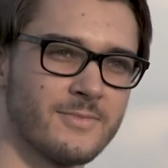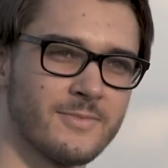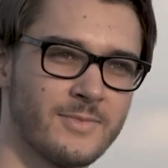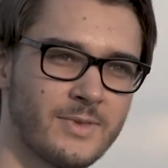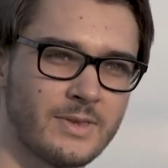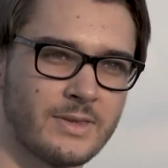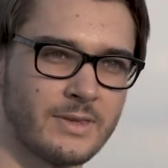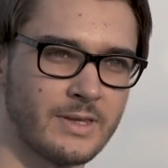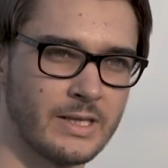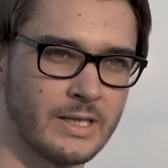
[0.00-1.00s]
PKI
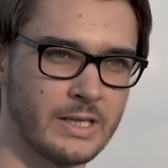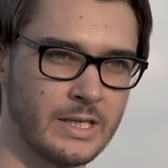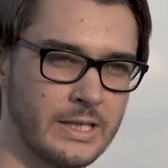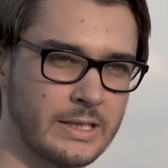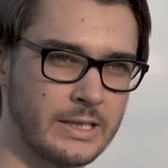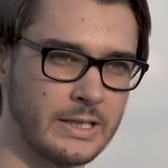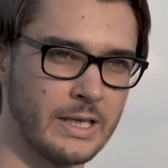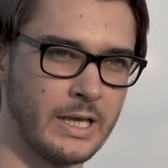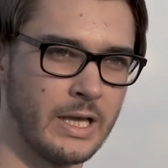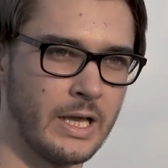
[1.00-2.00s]
infrastructure?
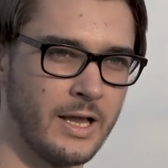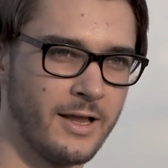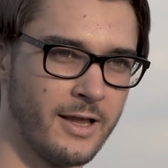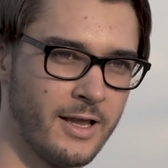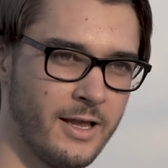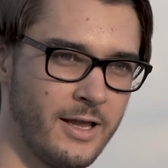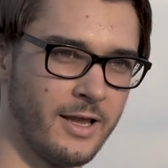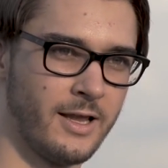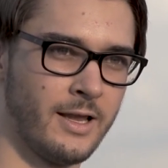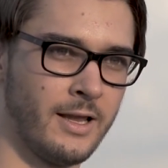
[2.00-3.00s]
Basically, if you
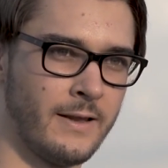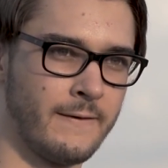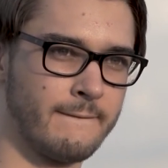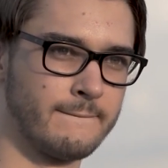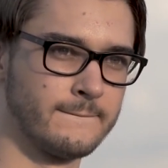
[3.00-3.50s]
run your